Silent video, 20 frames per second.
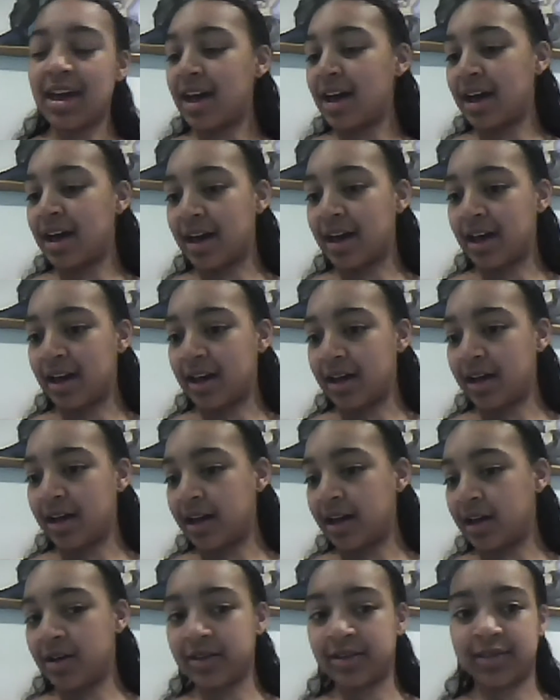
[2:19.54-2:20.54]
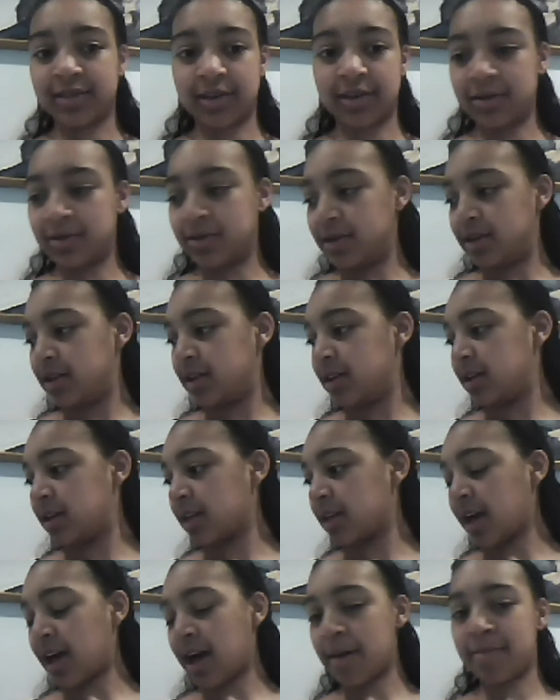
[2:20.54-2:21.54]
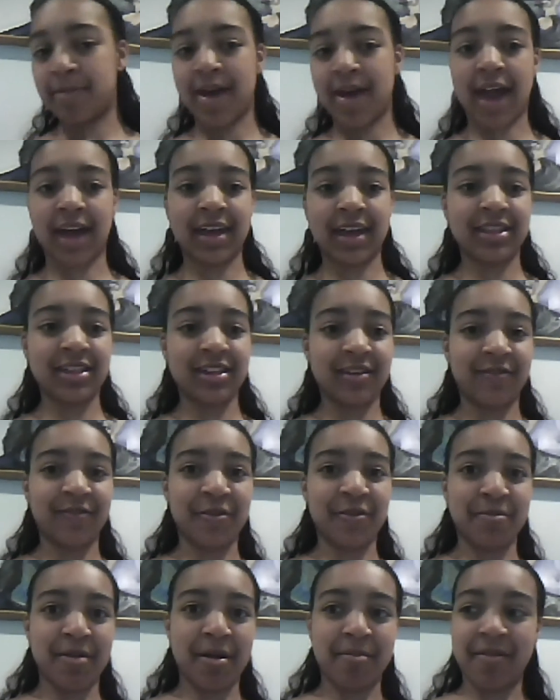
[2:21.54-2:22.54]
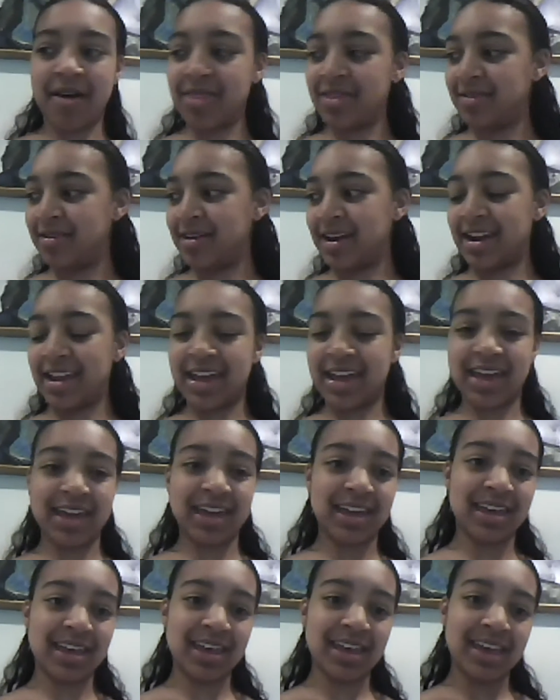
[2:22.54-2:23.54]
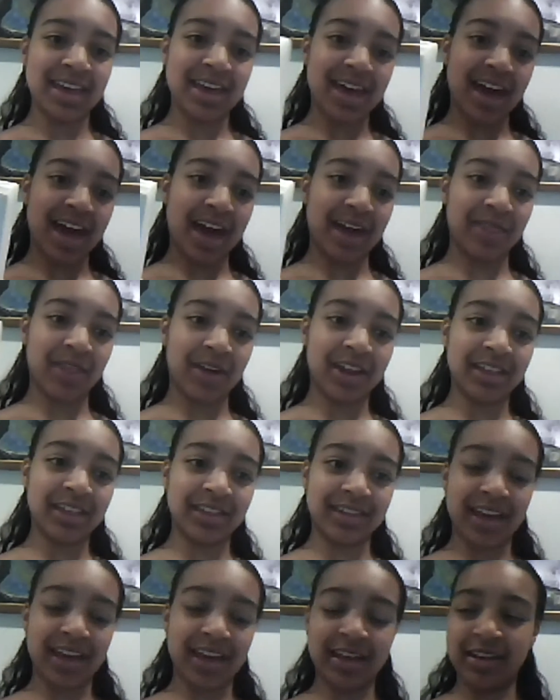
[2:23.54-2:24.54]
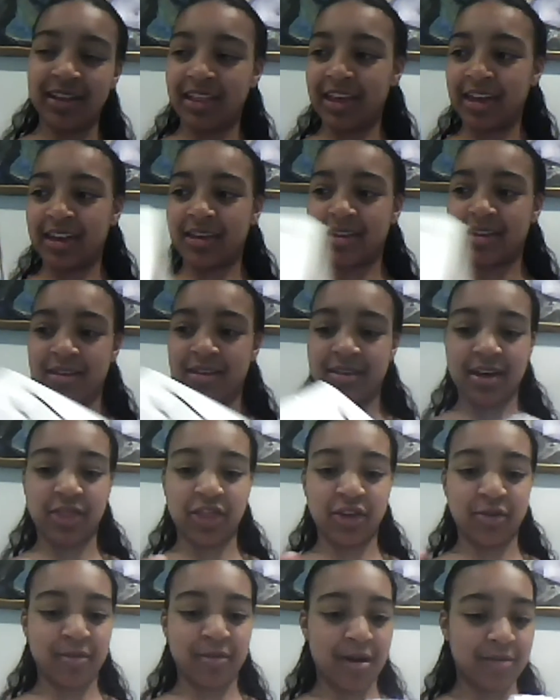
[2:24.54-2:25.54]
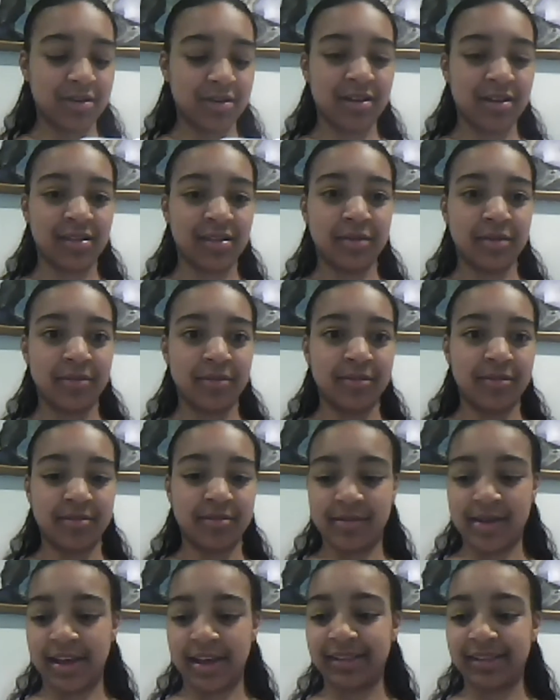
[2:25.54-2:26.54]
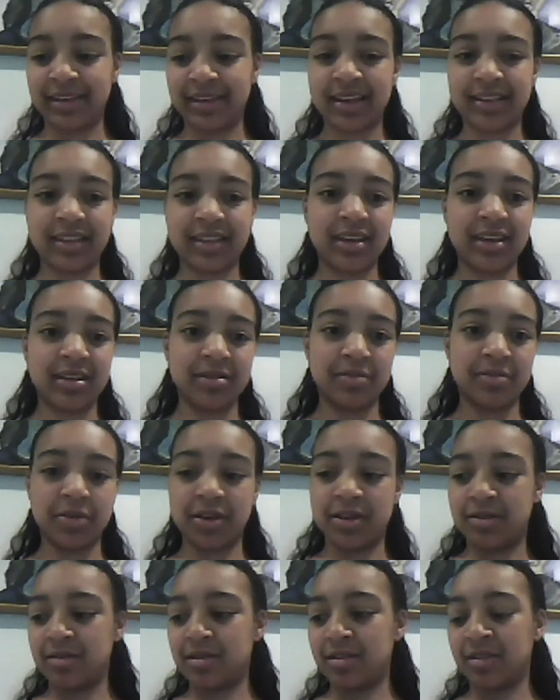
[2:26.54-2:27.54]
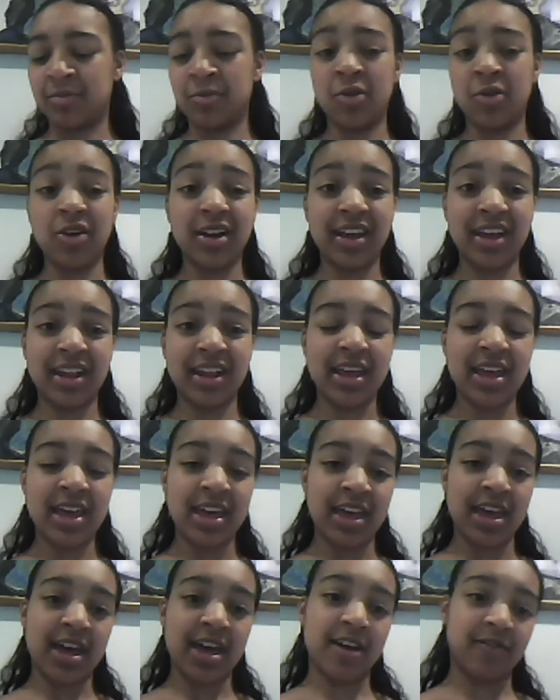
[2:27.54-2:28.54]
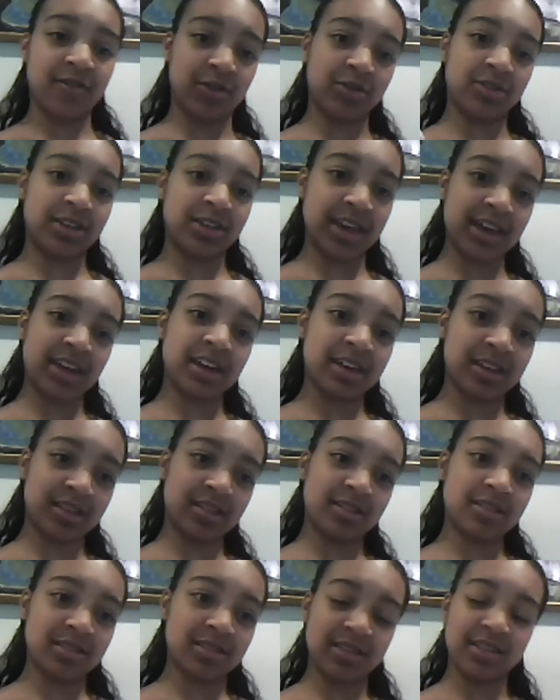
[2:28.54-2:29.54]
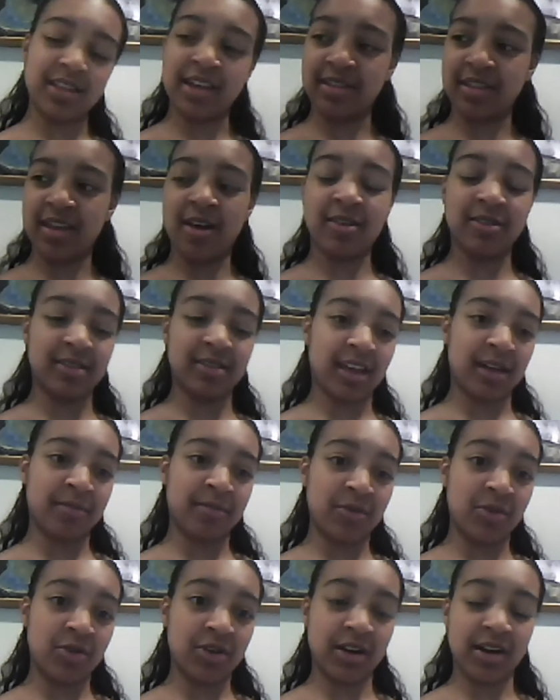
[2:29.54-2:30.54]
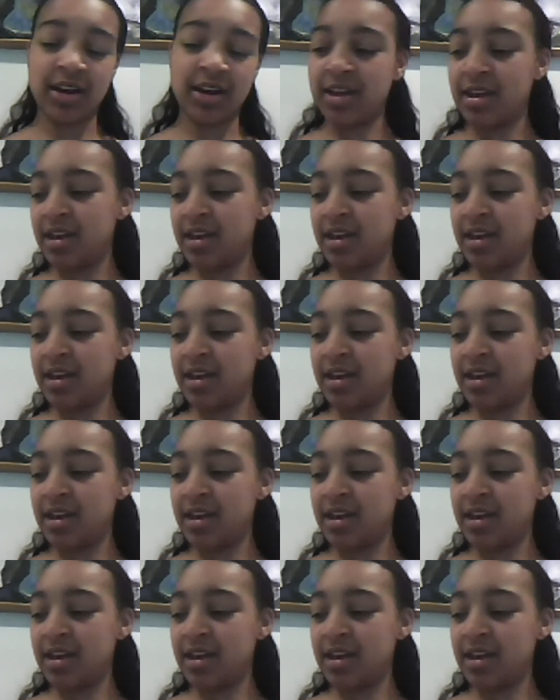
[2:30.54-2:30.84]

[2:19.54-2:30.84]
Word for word: uh, I also got a package from my mother today. I thought it just had like a thermometer and some Nasonex in it, but there's more in it. If you shake it, it sounds like more.